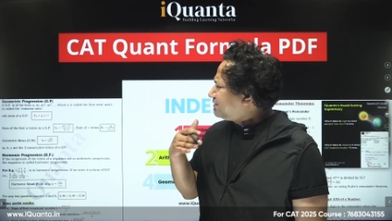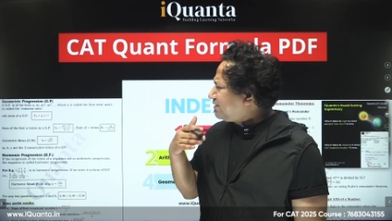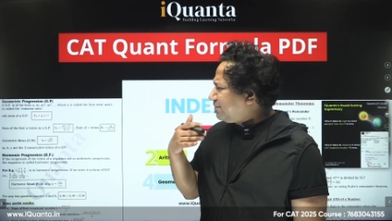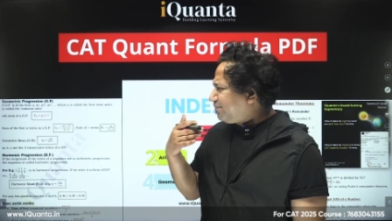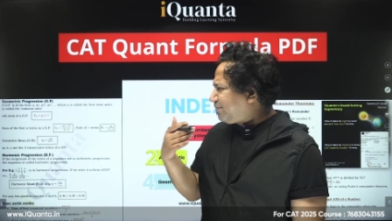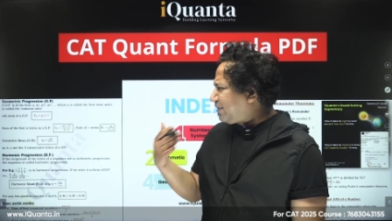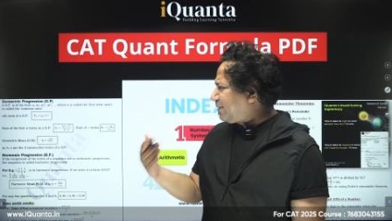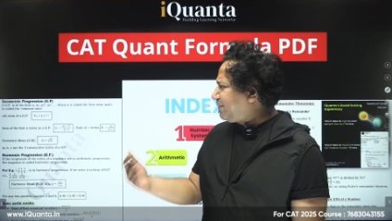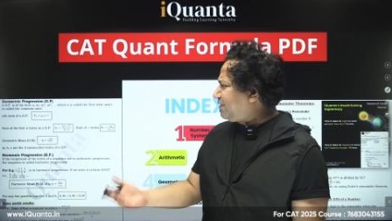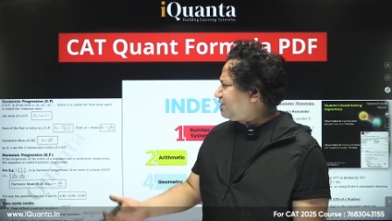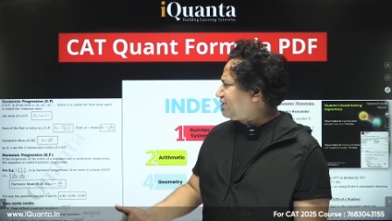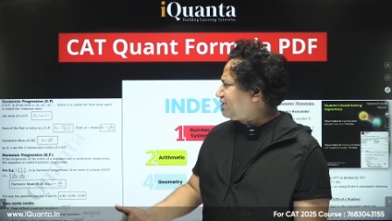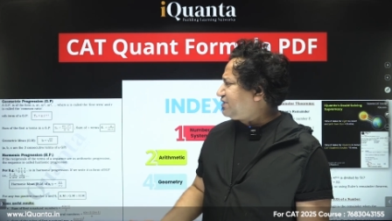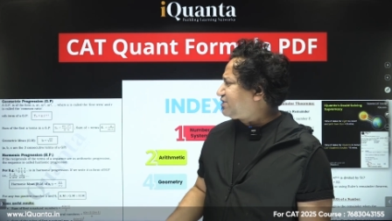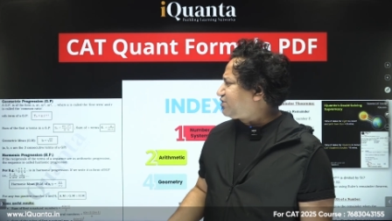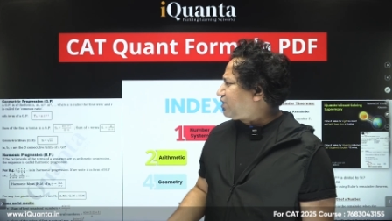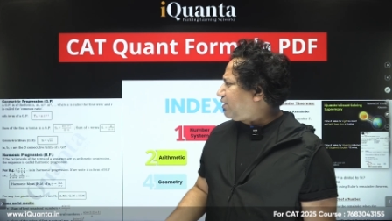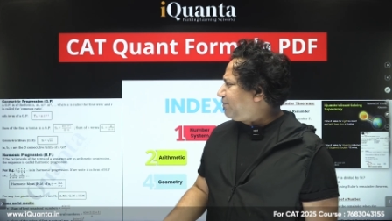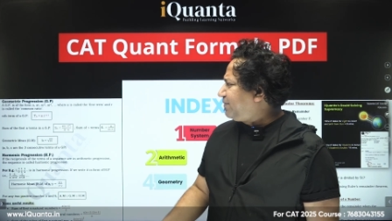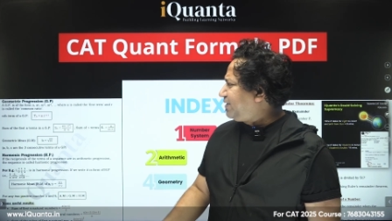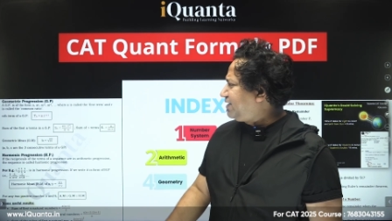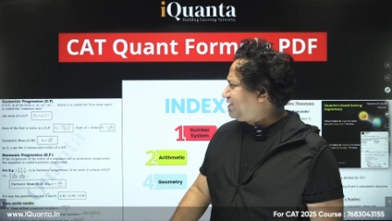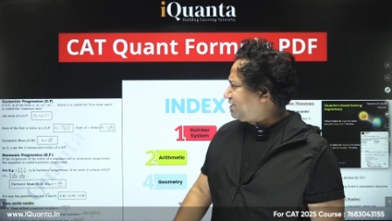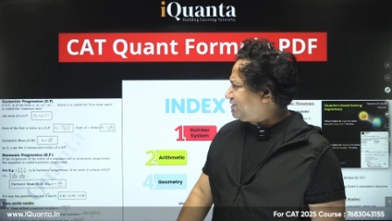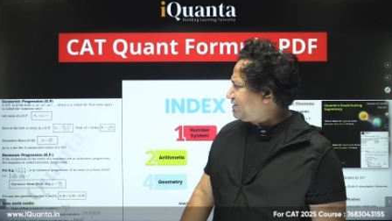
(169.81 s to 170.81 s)
permutations,
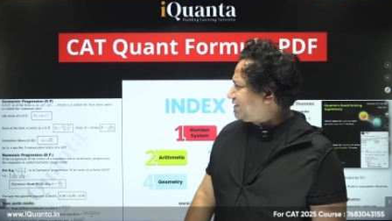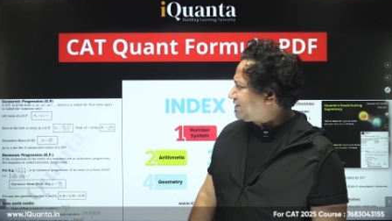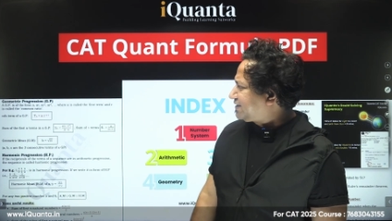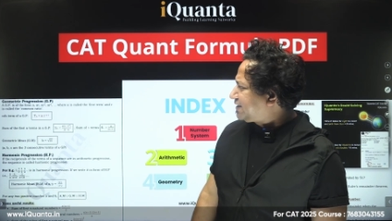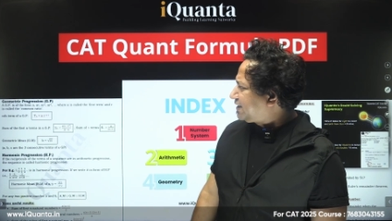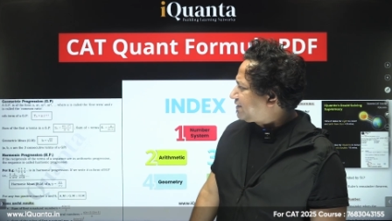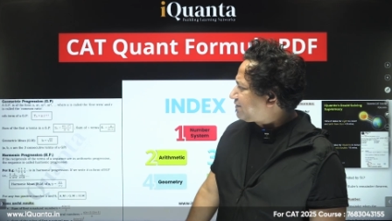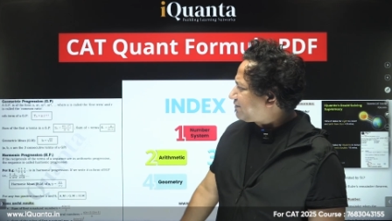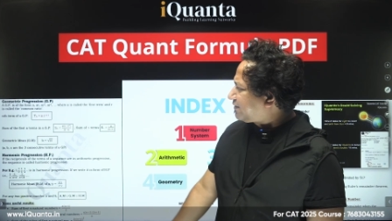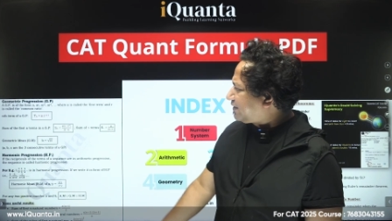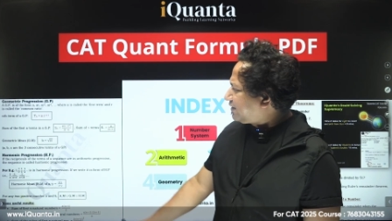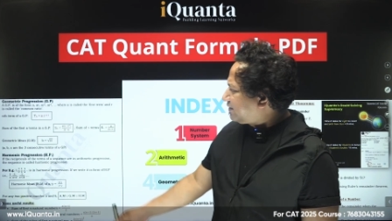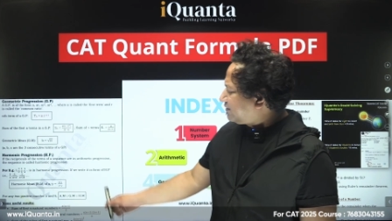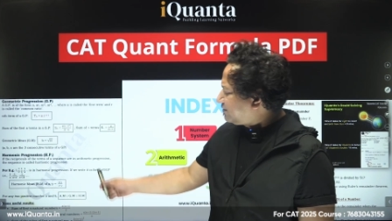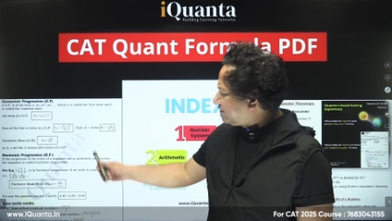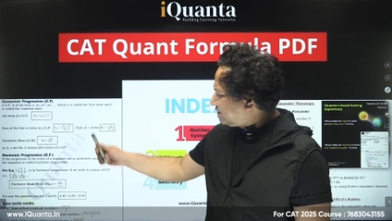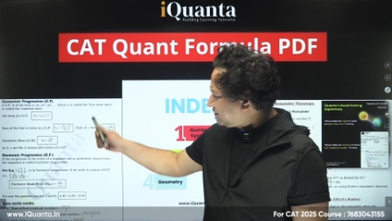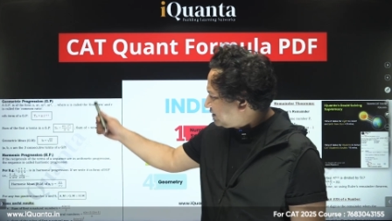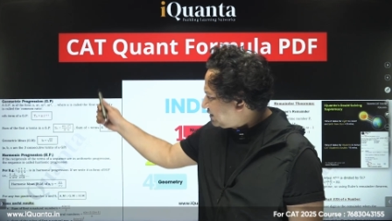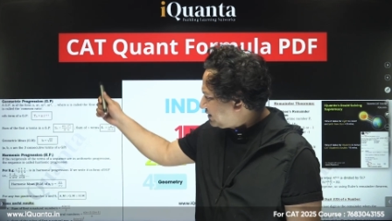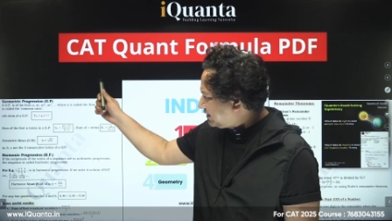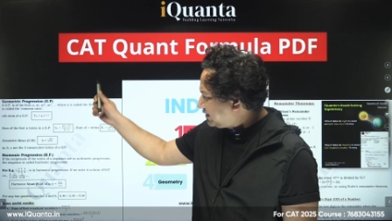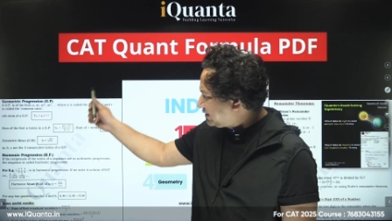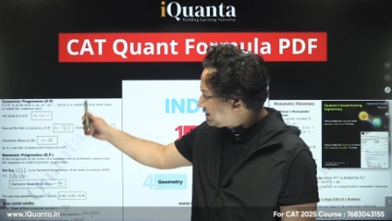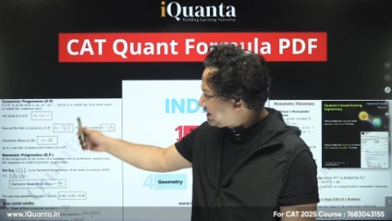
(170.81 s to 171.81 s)
combinations, etc
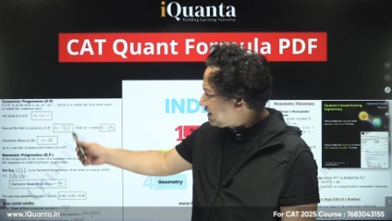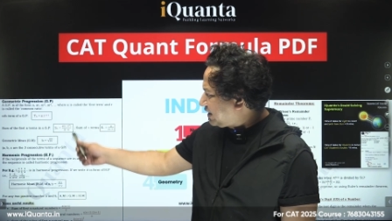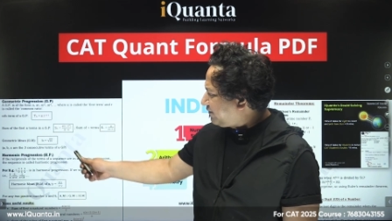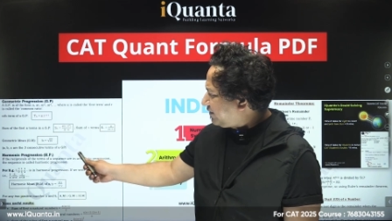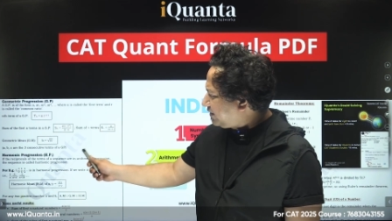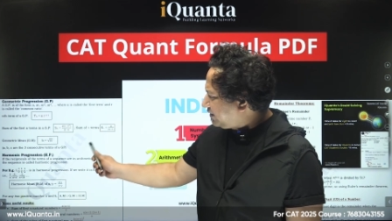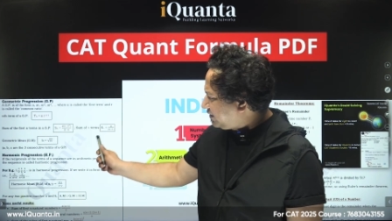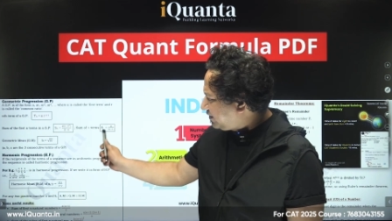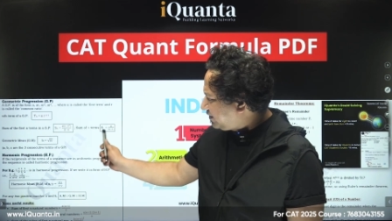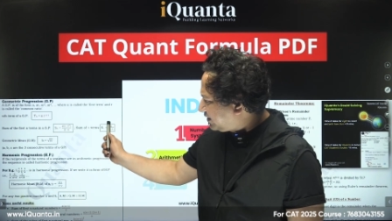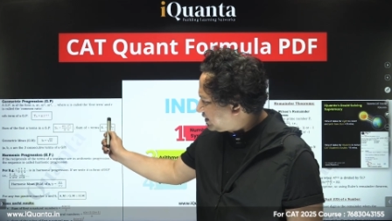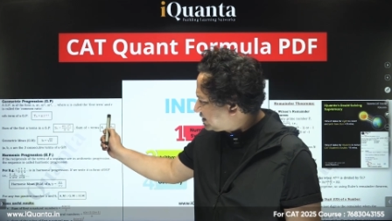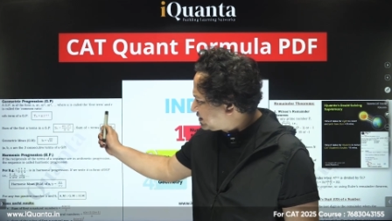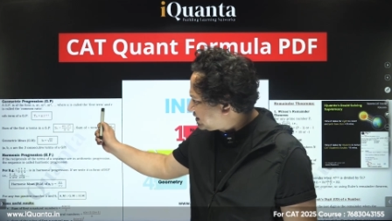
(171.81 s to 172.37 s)
is given. There are some